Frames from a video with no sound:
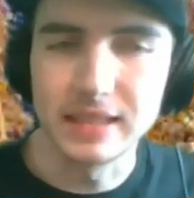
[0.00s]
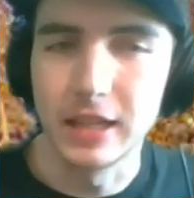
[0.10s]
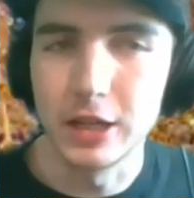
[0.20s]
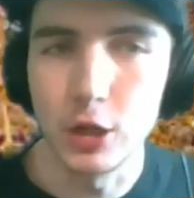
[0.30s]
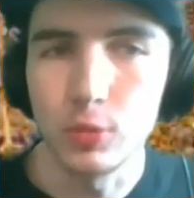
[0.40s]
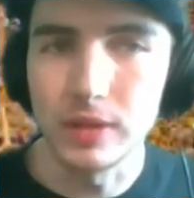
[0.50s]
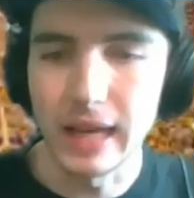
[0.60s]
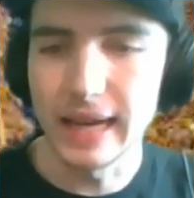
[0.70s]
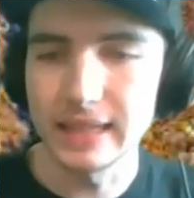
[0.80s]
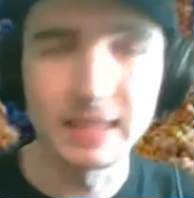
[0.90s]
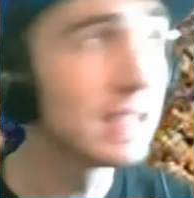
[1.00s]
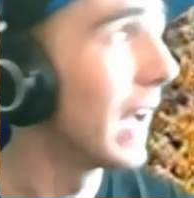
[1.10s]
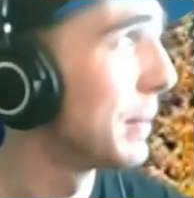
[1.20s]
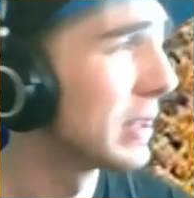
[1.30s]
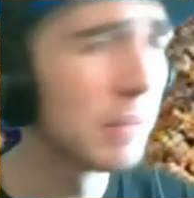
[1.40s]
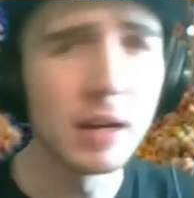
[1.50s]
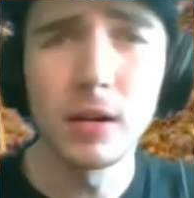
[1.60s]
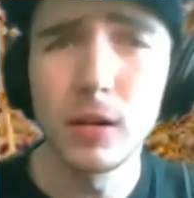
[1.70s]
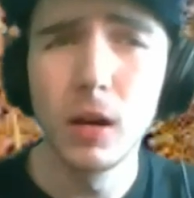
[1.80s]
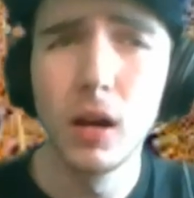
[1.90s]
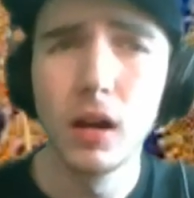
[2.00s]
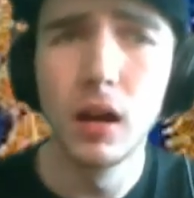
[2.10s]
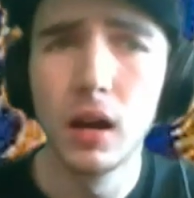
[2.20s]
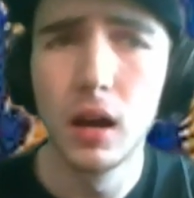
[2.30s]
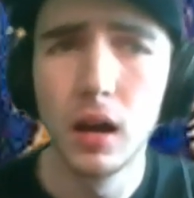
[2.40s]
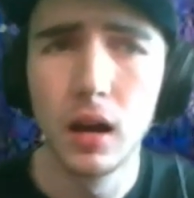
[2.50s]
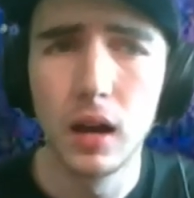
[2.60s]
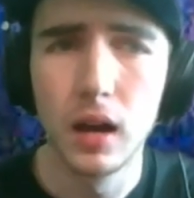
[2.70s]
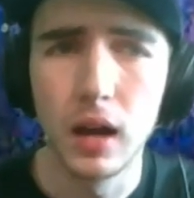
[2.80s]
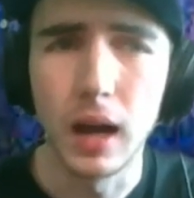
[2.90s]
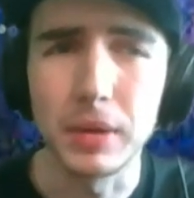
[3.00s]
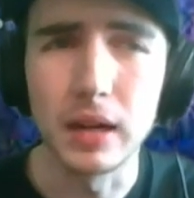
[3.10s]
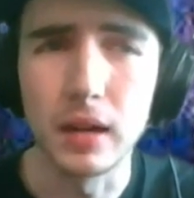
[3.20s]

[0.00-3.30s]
new light came in the mail. I don't